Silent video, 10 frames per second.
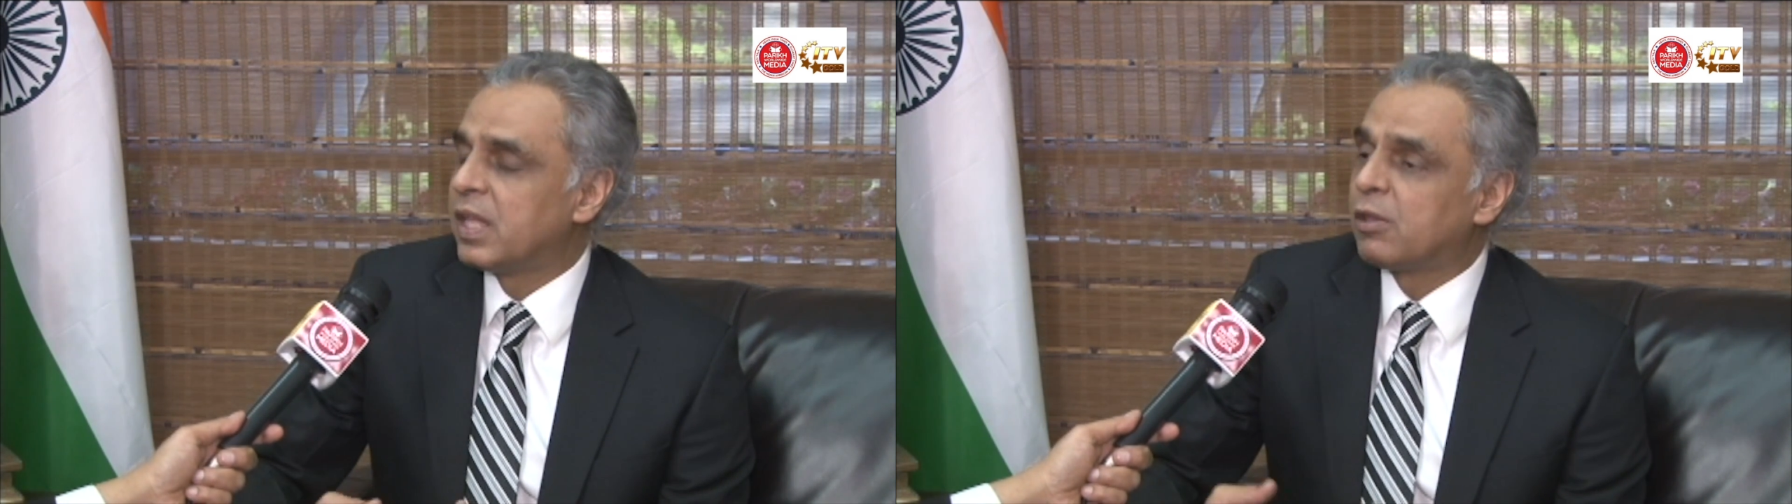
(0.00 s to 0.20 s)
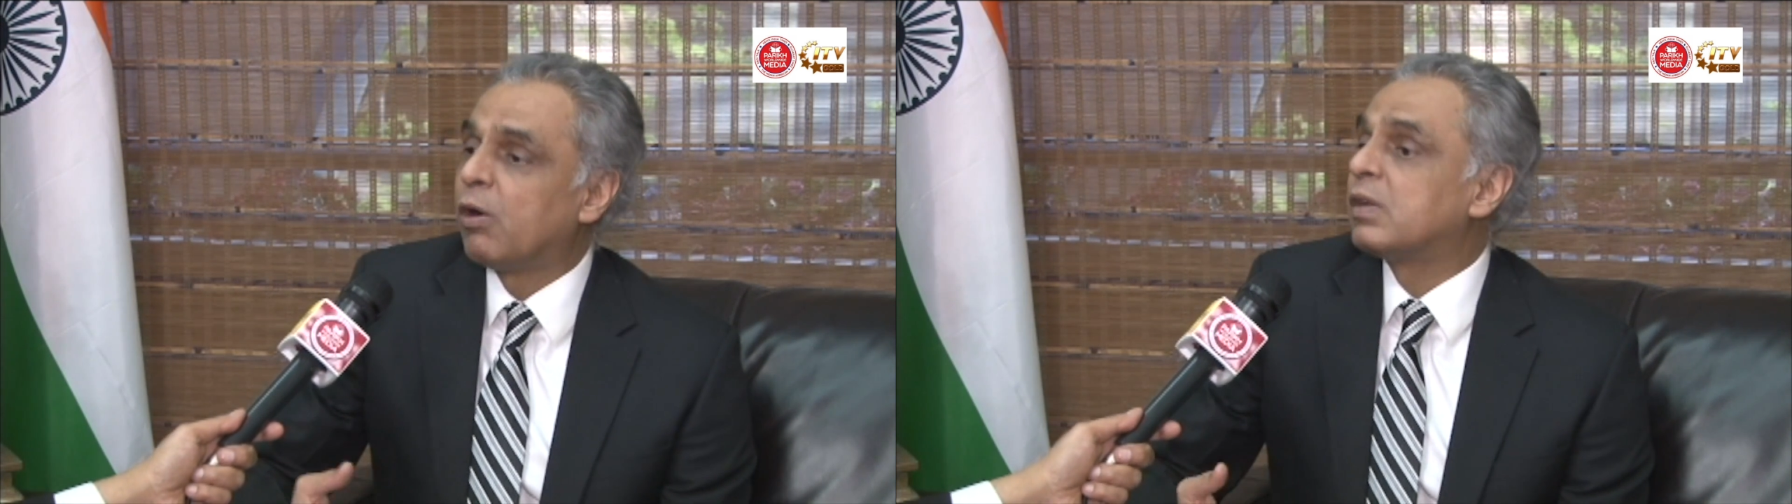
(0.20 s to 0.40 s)

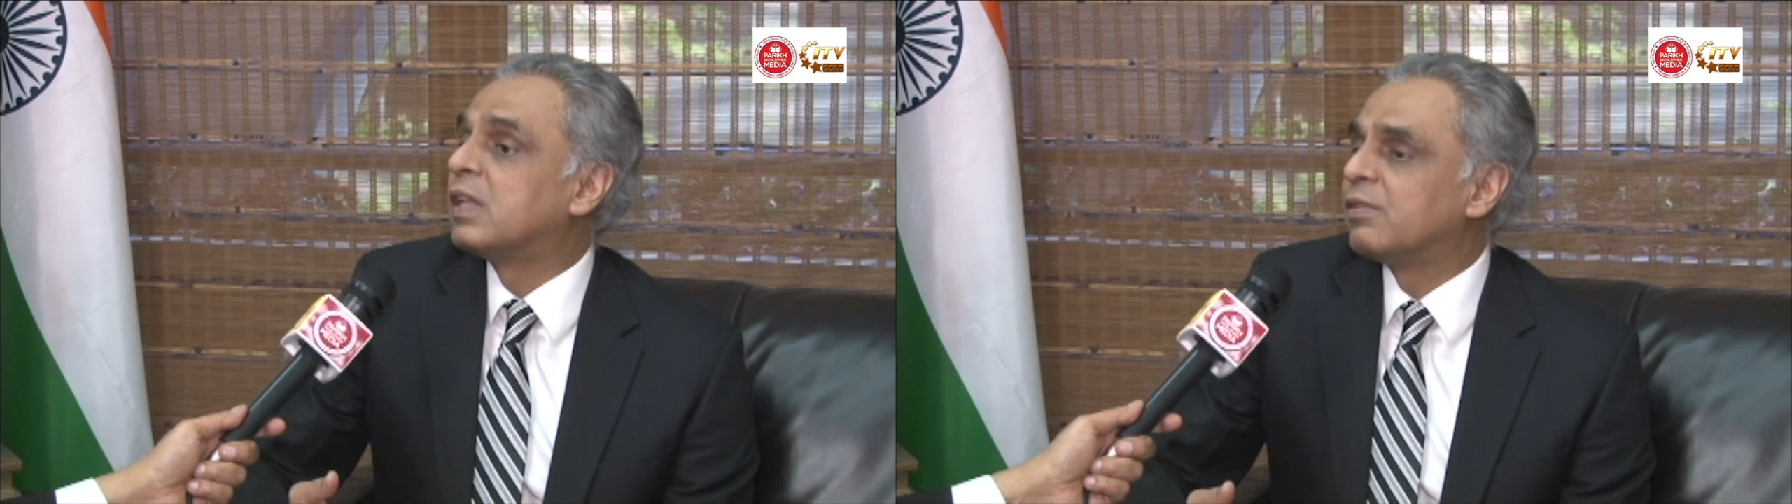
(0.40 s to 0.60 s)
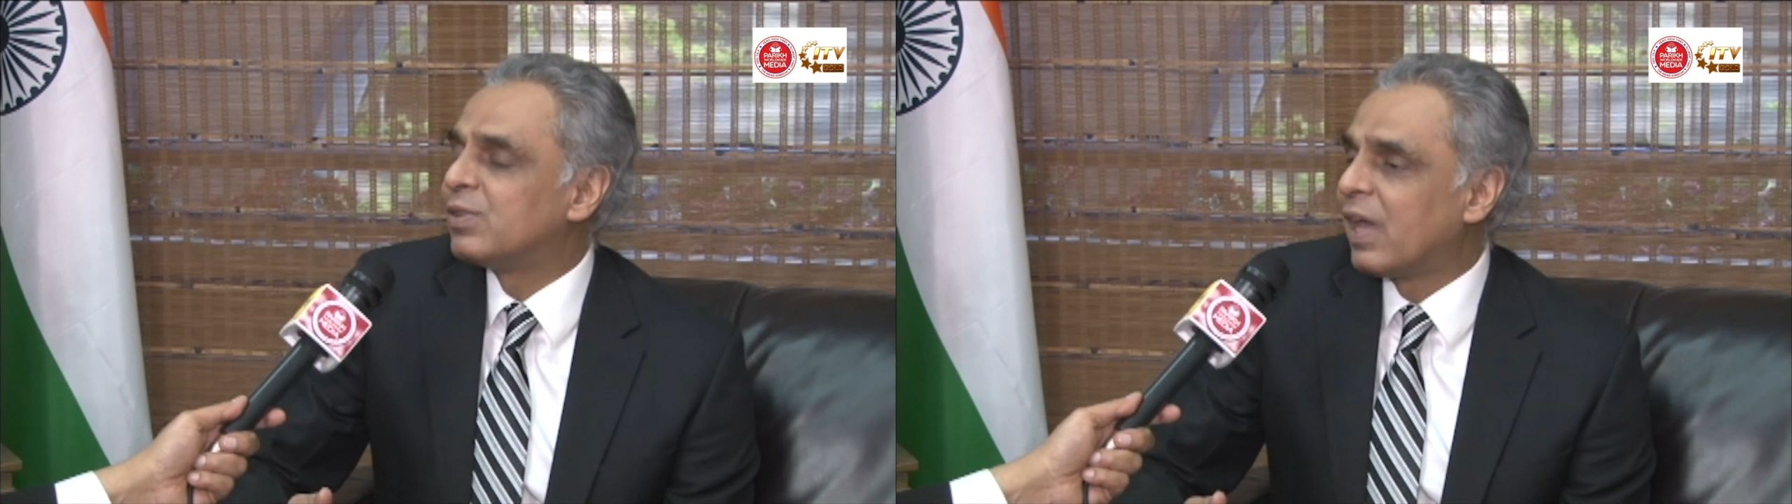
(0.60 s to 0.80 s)
they
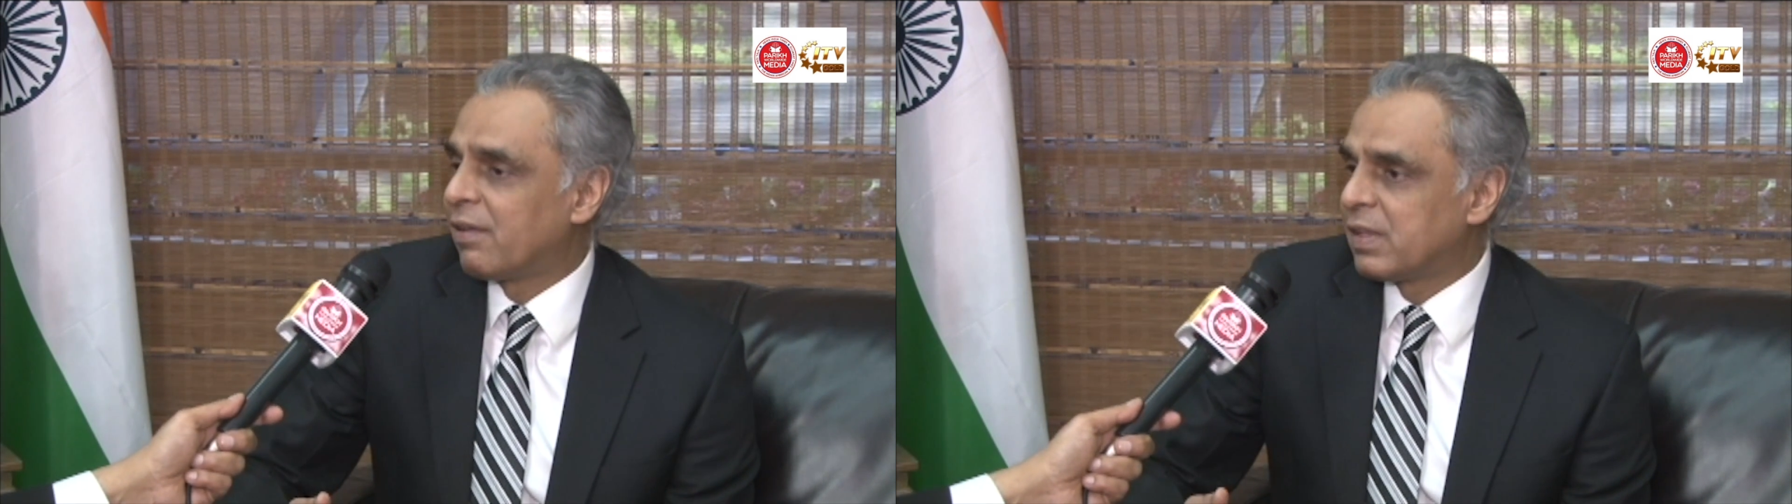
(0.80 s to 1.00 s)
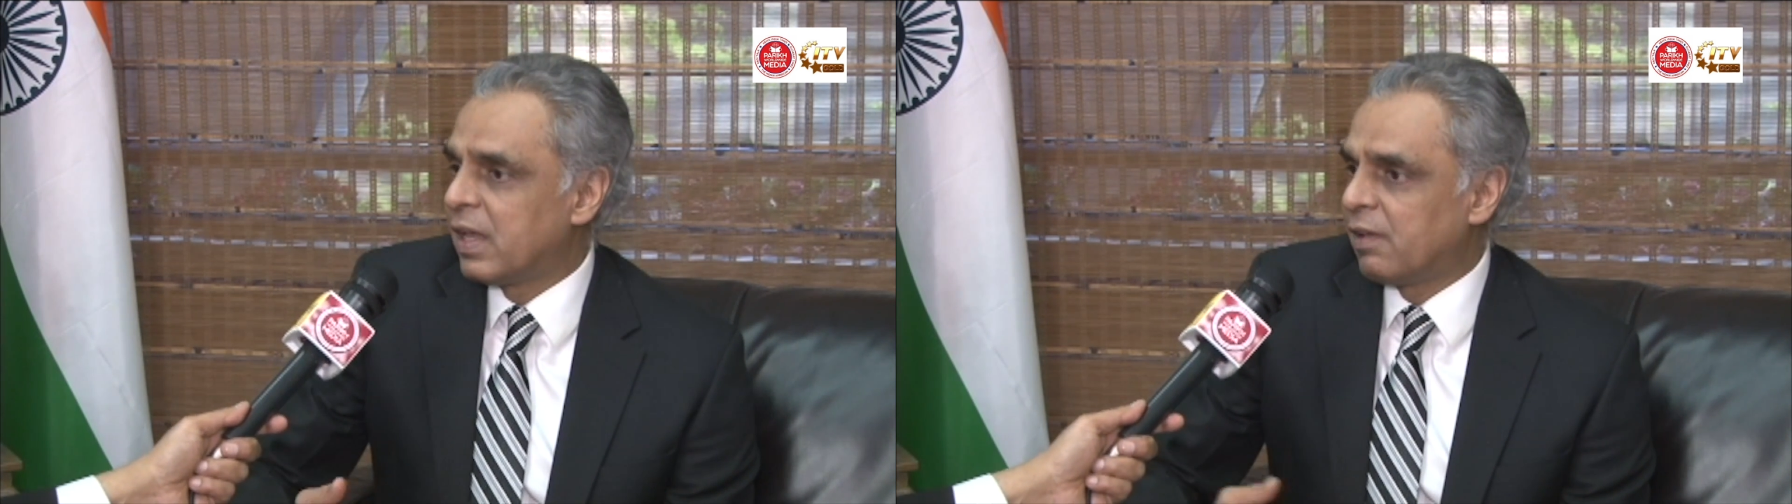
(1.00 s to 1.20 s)
thought
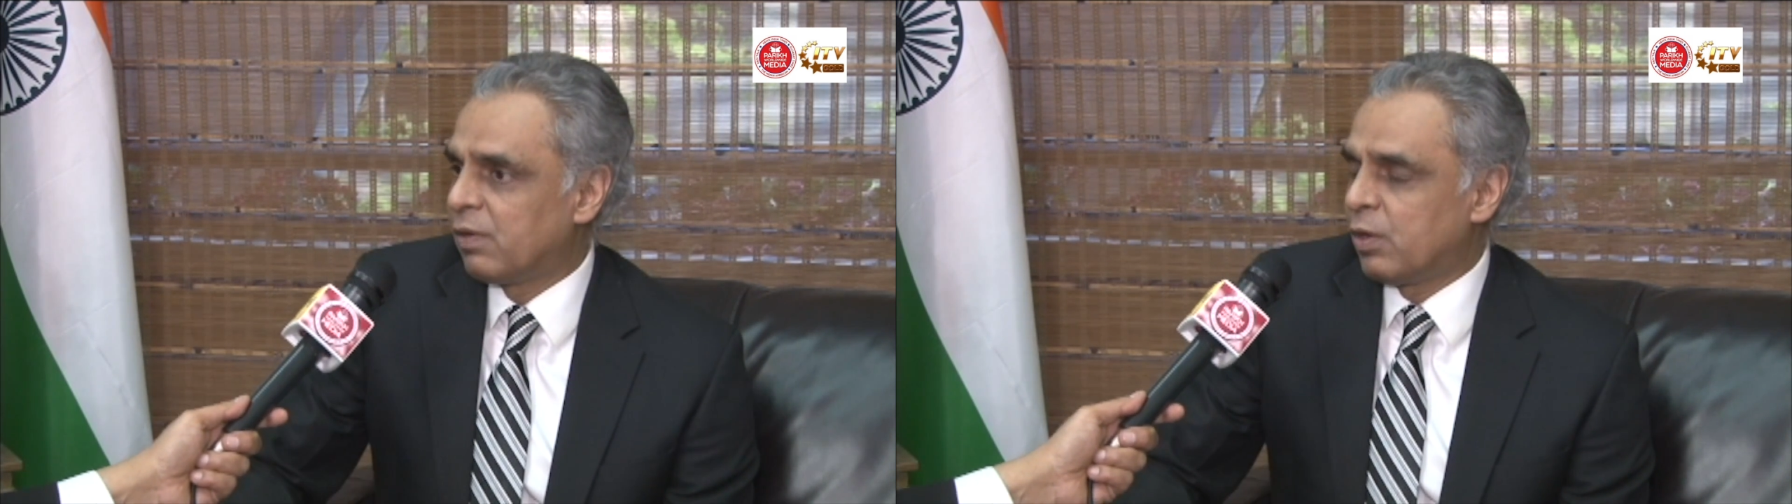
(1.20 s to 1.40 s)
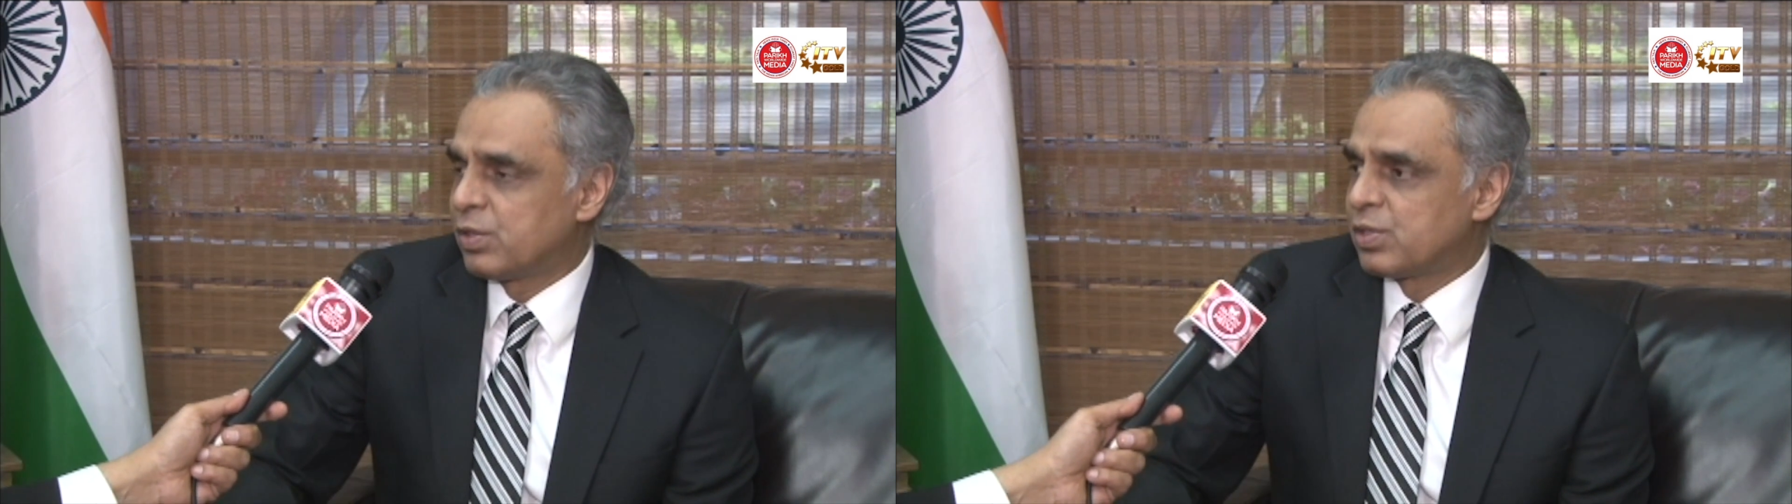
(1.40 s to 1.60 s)
they
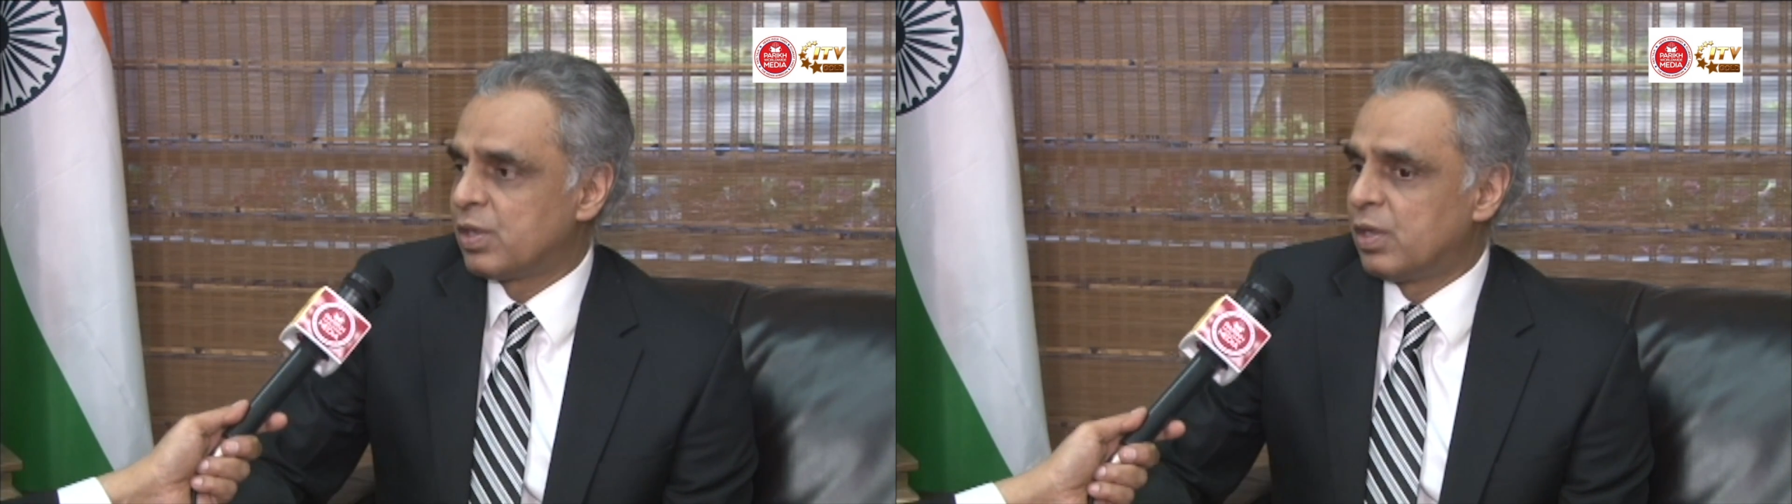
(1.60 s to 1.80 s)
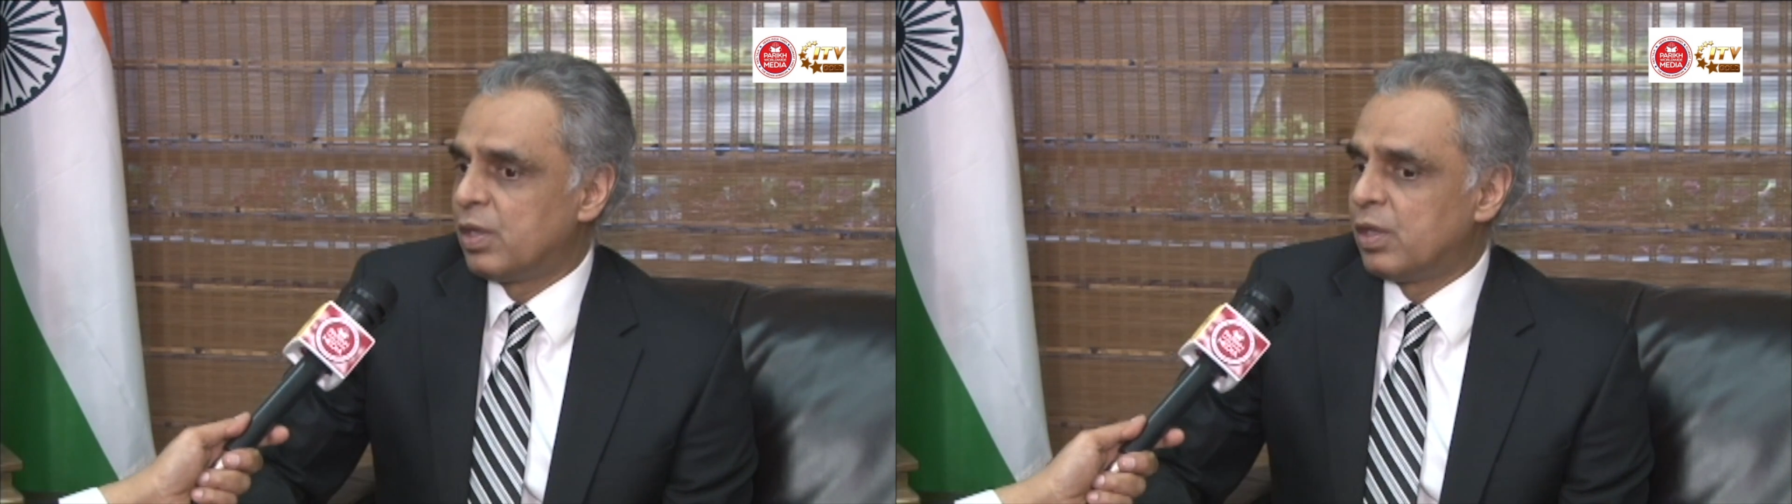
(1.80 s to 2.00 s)
have lost.